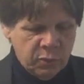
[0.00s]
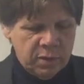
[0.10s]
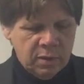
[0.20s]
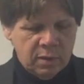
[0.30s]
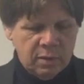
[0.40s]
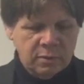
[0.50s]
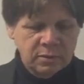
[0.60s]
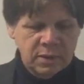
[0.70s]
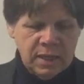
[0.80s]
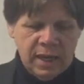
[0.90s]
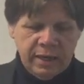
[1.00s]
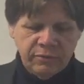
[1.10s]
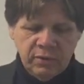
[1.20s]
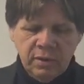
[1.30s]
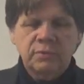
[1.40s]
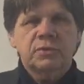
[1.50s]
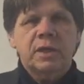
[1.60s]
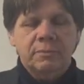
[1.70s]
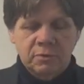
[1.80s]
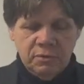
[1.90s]
We are on Exodus
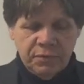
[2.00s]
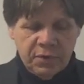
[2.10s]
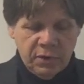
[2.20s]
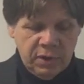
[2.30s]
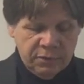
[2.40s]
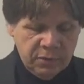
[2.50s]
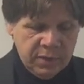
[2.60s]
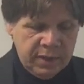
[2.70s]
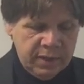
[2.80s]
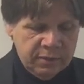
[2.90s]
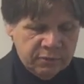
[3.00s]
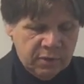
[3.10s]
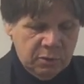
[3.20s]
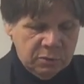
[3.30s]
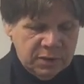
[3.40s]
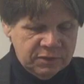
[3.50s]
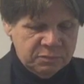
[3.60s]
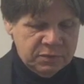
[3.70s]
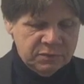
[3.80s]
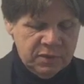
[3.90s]
chapter 33 as our Old
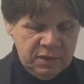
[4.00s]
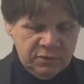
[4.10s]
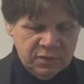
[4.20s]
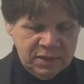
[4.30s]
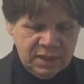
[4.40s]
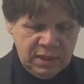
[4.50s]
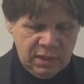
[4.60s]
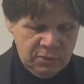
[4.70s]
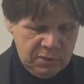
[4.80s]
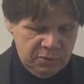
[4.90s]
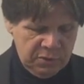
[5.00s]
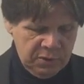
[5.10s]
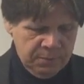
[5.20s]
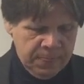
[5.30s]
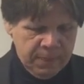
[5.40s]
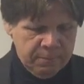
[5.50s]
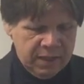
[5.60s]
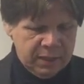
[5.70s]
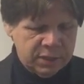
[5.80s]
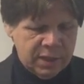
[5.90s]
Testament studies continue on here,
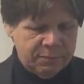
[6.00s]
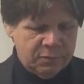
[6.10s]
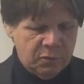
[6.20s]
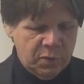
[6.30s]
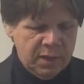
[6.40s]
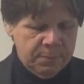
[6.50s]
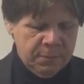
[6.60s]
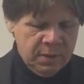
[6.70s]
about a chapter a week.